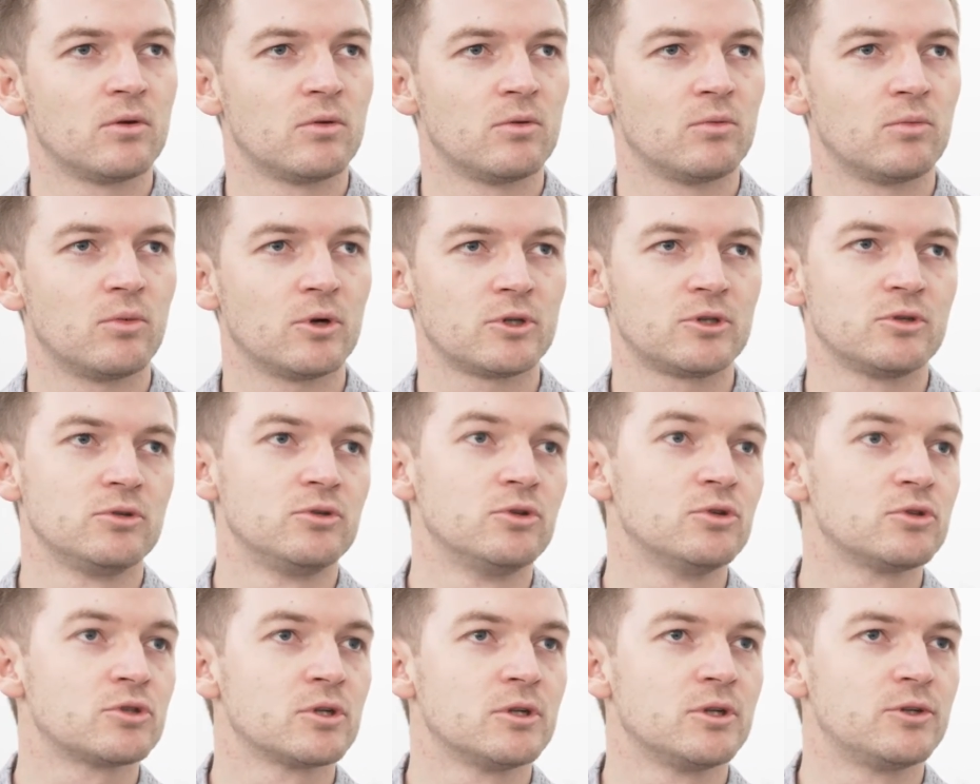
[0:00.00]
what you
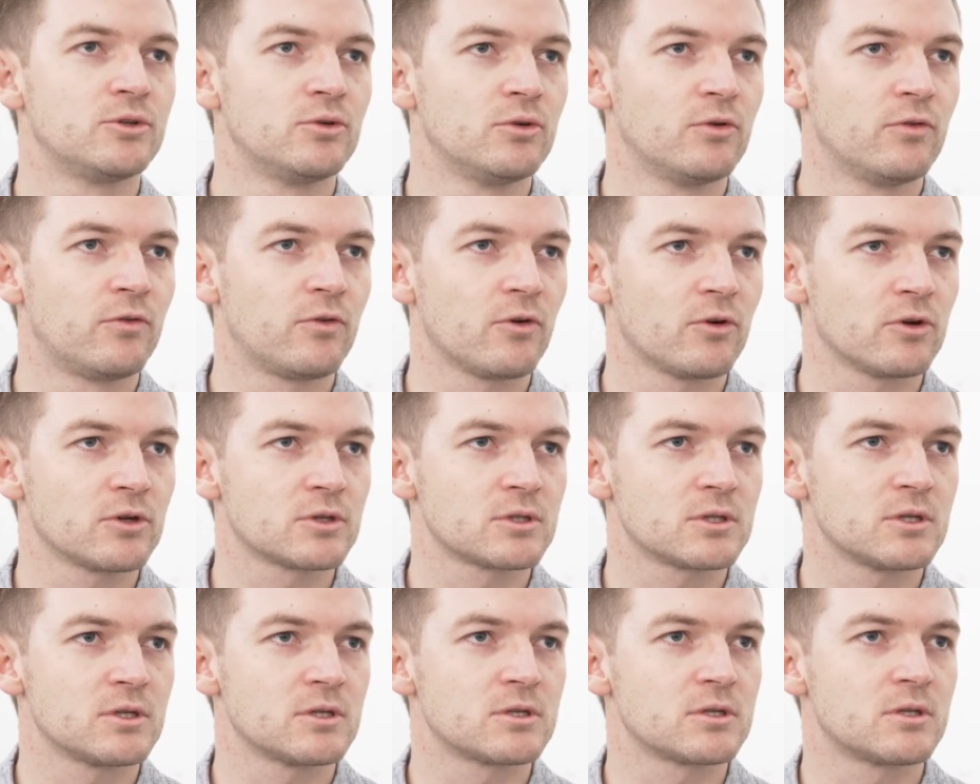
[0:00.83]
usually do
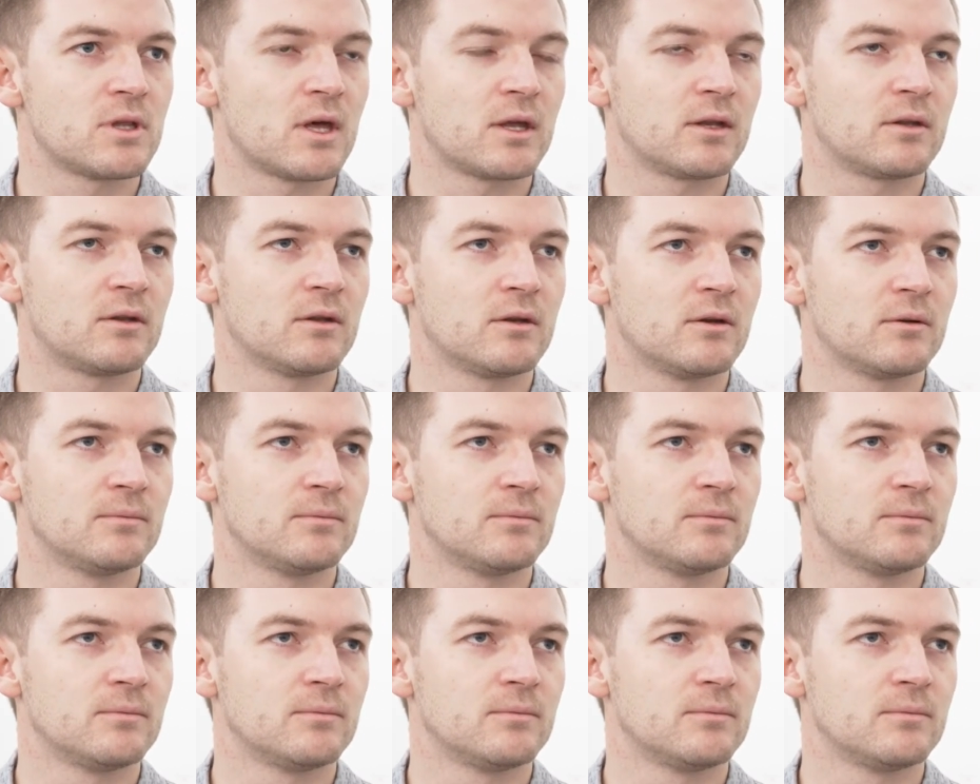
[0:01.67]
first is that